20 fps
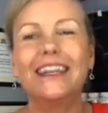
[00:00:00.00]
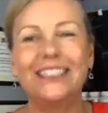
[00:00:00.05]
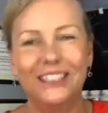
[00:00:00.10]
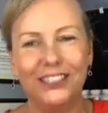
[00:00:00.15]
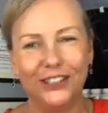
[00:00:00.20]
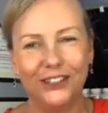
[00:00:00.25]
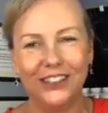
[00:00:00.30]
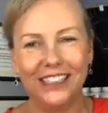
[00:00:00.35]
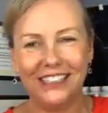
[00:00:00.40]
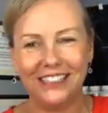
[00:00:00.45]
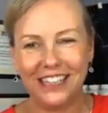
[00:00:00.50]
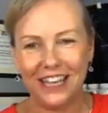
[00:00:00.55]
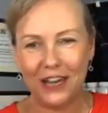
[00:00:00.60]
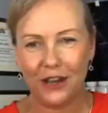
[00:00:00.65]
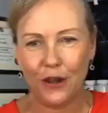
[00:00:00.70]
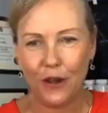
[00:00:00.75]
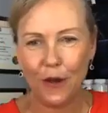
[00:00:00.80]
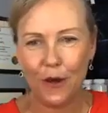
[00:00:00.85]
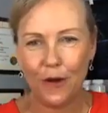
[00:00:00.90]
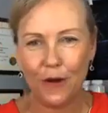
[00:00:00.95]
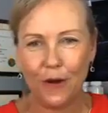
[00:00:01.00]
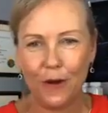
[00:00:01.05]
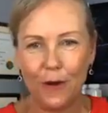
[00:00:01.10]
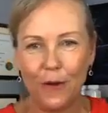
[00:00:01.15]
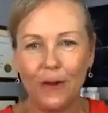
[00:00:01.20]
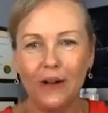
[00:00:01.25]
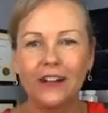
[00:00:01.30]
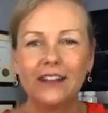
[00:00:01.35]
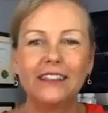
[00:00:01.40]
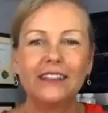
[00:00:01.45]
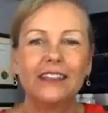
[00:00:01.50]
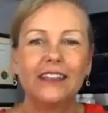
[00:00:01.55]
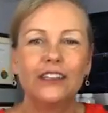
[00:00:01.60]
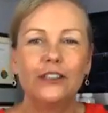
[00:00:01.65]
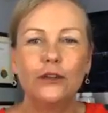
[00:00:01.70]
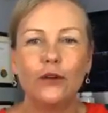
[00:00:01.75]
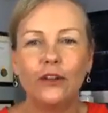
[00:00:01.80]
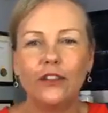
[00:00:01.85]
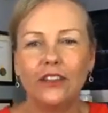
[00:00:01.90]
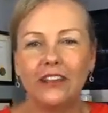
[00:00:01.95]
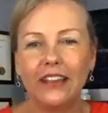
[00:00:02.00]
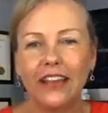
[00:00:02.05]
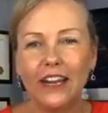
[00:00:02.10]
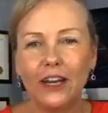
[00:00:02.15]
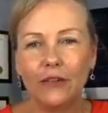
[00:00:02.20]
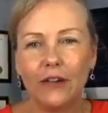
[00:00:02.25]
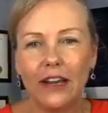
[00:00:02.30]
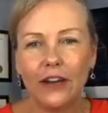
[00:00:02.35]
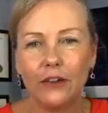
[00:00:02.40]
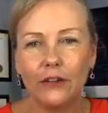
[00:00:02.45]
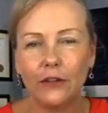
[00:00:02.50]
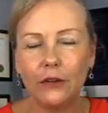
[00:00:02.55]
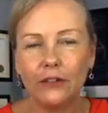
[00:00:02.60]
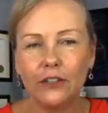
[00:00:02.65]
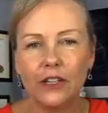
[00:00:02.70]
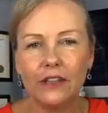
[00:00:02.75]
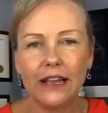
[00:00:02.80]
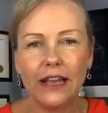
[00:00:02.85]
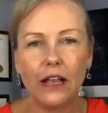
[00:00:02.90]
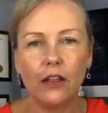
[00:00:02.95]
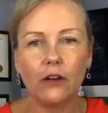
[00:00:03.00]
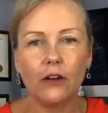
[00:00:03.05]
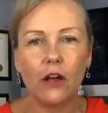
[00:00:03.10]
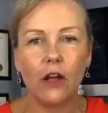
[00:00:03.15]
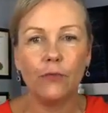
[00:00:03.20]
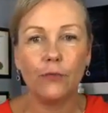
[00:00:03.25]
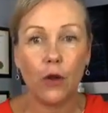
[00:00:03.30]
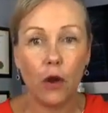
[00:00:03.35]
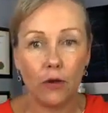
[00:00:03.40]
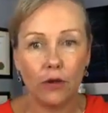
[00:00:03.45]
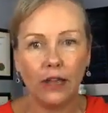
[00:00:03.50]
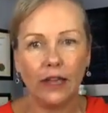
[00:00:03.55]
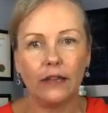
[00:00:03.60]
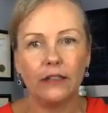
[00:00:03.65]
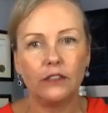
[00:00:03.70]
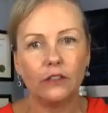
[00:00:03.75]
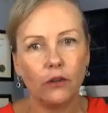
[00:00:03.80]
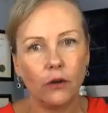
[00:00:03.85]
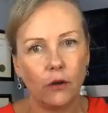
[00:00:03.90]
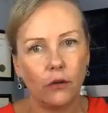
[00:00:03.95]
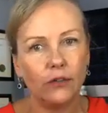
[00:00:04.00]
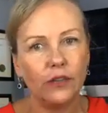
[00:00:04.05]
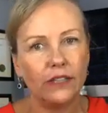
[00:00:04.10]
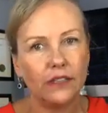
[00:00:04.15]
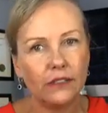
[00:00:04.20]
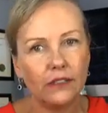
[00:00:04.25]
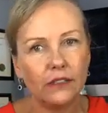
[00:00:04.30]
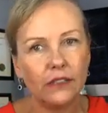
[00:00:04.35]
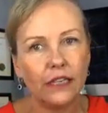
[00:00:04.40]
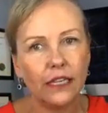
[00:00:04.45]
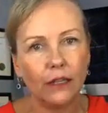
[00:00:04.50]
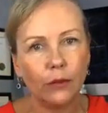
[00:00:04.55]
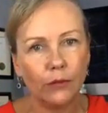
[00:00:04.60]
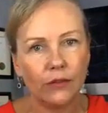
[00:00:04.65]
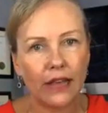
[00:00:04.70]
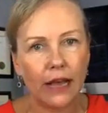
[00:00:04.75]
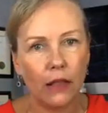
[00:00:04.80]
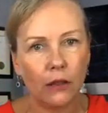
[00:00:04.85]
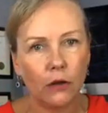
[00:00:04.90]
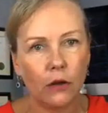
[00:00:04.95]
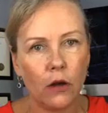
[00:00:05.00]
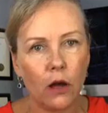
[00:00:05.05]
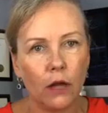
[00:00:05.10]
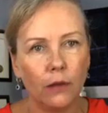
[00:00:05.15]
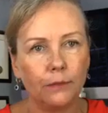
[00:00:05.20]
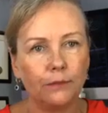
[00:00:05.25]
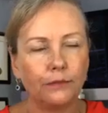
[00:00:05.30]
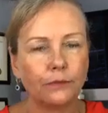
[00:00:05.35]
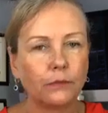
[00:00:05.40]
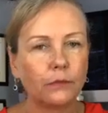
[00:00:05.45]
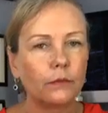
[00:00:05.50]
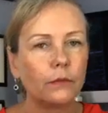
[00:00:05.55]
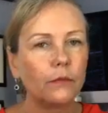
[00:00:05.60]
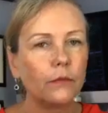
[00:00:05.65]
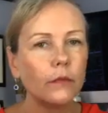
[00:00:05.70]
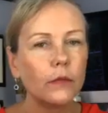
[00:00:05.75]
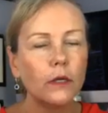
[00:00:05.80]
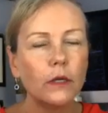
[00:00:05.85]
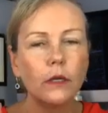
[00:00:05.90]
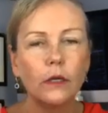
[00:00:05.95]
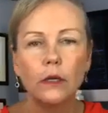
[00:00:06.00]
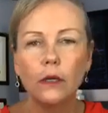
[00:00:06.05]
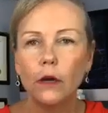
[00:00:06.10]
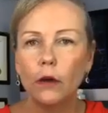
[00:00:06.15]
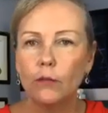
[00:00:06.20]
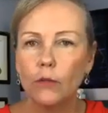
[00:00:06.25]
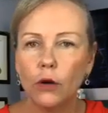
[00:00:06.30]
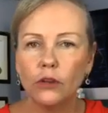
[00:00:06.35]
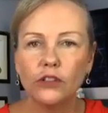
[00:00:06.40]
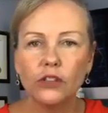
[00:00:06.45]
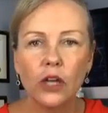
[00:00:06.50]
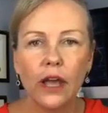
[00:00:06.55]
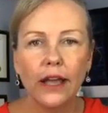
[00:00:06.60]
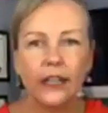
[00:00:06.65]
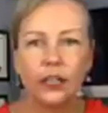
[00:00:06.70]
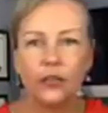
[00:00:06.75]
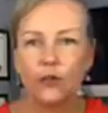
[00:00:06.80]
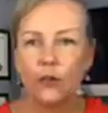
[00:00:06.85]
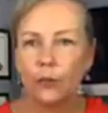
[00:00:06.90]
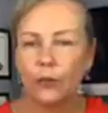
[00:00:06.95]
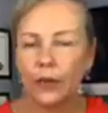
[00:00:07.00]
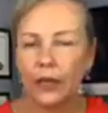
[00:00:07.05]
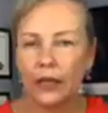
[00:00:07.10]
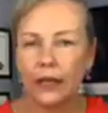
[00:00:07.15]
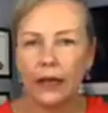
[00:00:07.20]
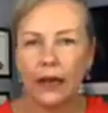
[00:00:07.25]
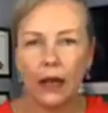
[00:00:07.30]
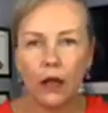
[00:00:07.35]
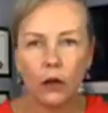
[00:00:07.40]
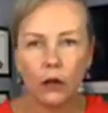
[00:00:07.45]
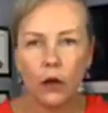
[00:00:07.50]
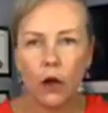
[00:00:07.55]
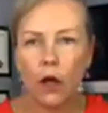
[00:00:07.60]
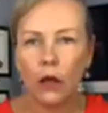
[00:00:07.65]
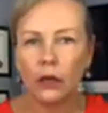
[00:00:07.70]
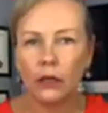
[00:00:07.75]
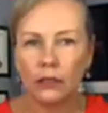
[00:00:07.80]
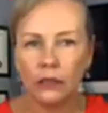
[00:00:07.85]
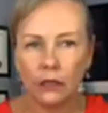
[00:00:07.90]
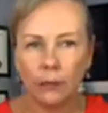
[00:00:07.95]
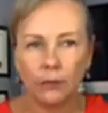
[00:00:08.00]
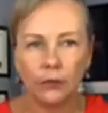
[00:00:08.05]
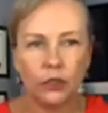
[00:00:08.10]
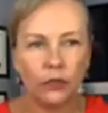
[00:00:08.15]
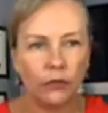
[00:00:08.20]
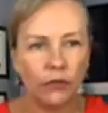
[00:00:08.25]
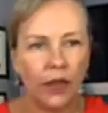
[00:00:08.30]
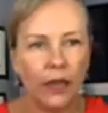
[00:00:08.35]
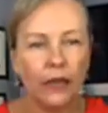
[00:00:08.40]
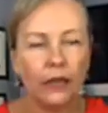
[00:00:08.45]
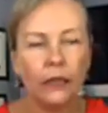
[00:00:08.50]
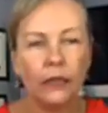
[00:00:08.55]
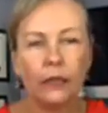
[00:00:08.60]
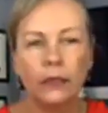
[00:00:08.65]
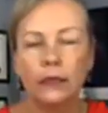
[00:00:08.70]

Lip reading: Julie said no. No to the Gatorade or no to the alcohol? Okay, so this is the deal with alcohol. Most diets forbid alcohol consumption, right?